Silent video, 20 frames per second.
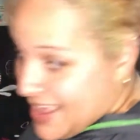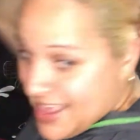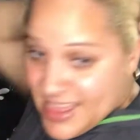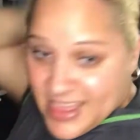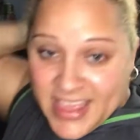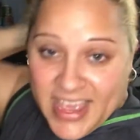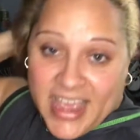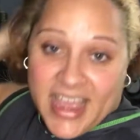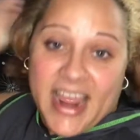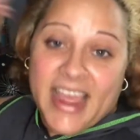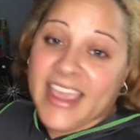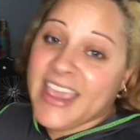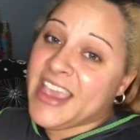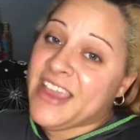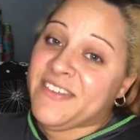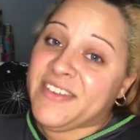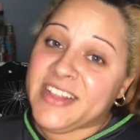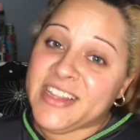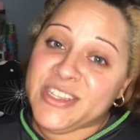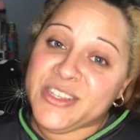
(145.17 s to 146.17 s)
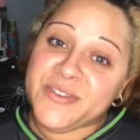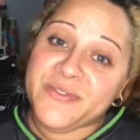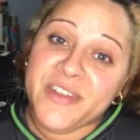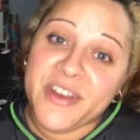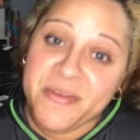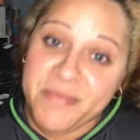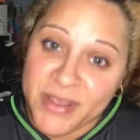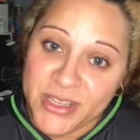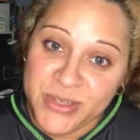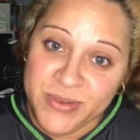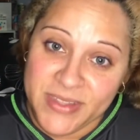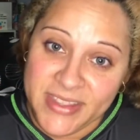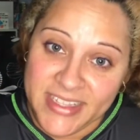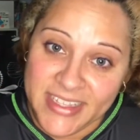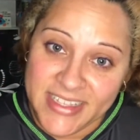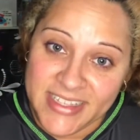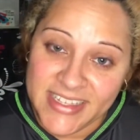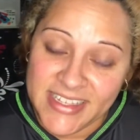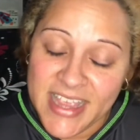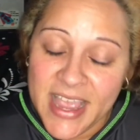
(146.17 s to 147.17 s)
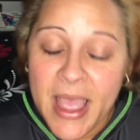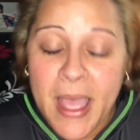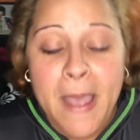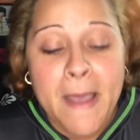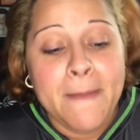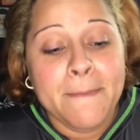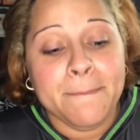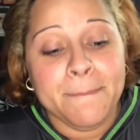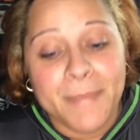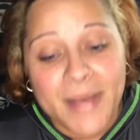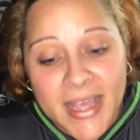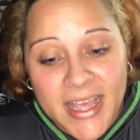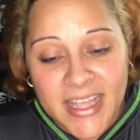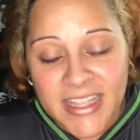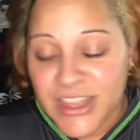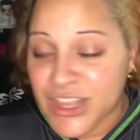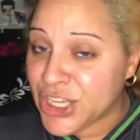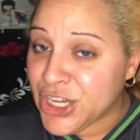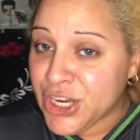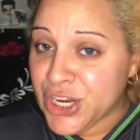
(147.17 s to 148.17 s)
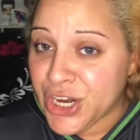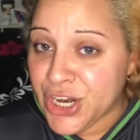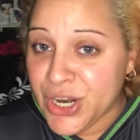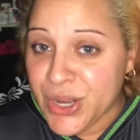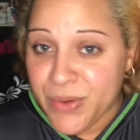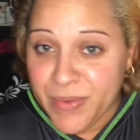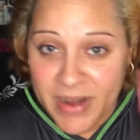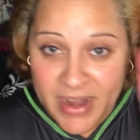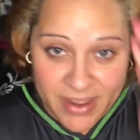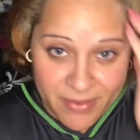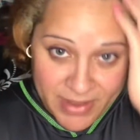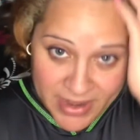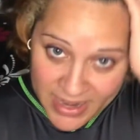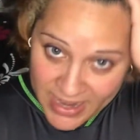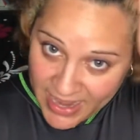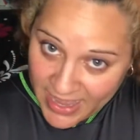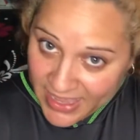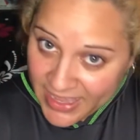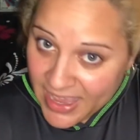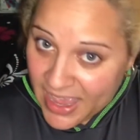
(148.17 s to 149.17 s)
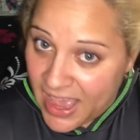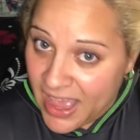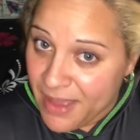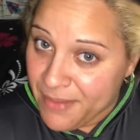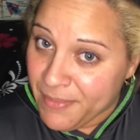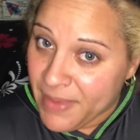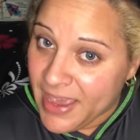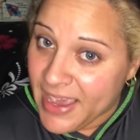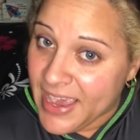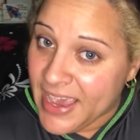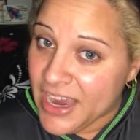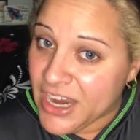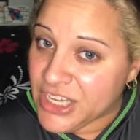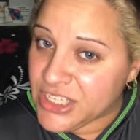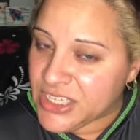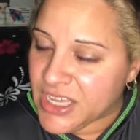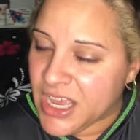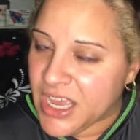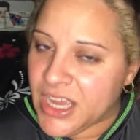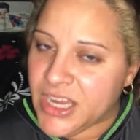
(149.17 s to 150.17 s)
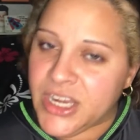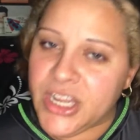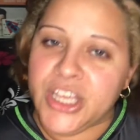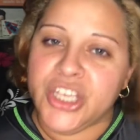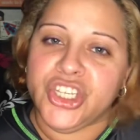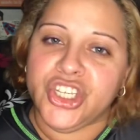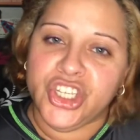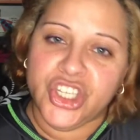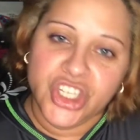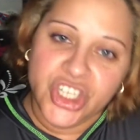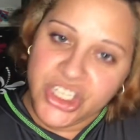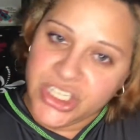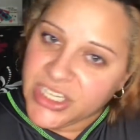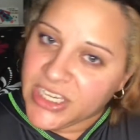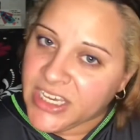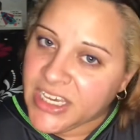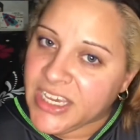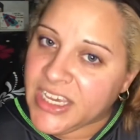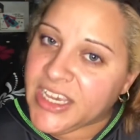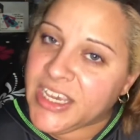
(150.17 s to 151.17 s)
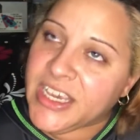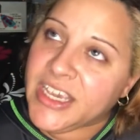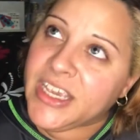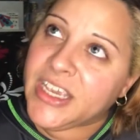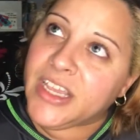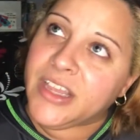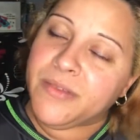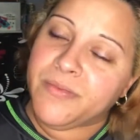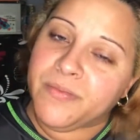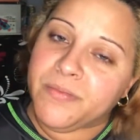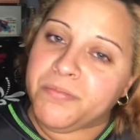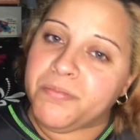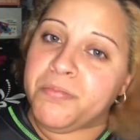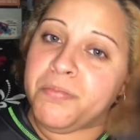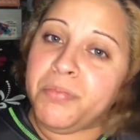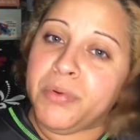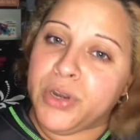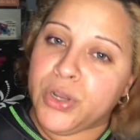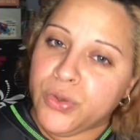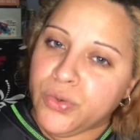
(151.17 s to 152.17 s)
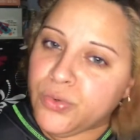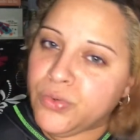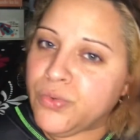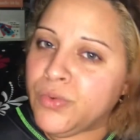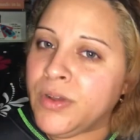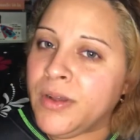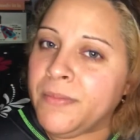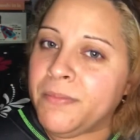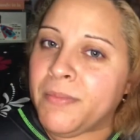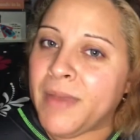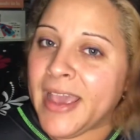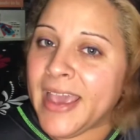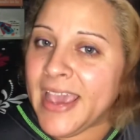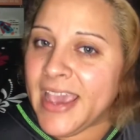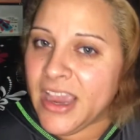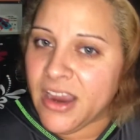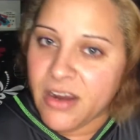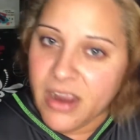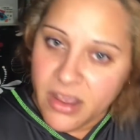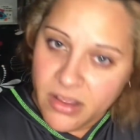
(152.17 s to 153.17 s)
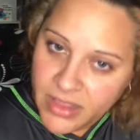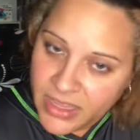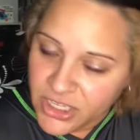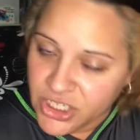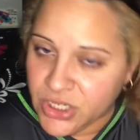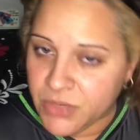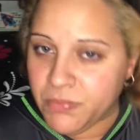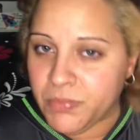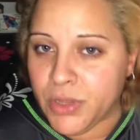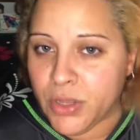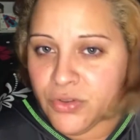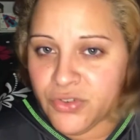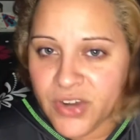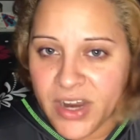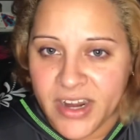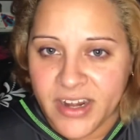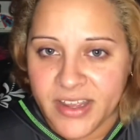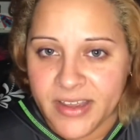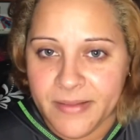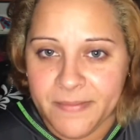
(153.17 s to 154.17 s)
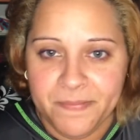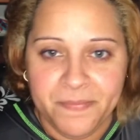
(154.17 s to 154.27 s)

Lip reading: That I can't really do very much with it. But the girl, when I went and I got my hair done, she blew my hair out, like she blow dried it.